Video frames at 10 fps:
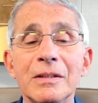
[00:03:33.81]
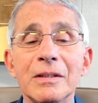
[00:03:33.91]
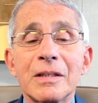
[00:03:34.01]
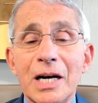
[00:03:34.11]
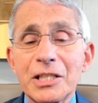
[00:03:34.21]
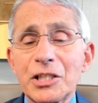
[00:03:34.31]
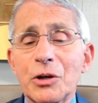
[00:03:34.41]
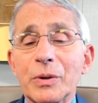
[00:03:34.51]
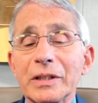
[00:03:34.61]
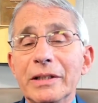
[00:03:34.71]

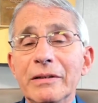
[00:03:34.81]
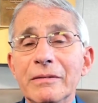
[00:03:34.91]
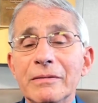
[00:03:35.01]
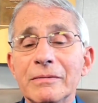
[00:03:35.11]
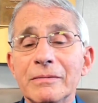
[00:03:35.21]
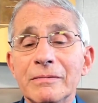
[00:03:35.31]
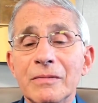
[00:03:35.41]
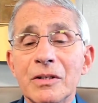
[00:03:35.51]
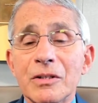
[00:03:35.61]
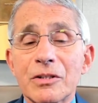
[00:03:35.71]
Consequently,
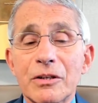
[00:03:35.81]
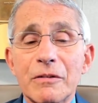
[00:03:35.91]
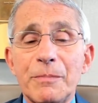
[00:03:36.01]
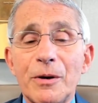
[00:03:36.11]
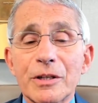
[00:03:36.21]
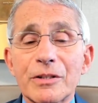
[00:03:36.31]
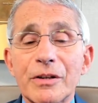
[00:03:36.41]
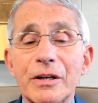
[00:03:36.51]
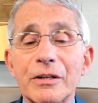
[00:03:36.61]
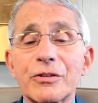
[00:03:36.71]
certain parts of the
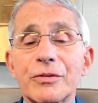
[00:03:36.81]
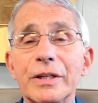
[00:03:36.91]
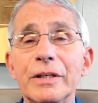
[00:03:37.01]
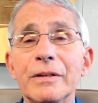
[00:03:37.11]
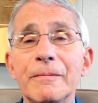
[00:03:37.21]
country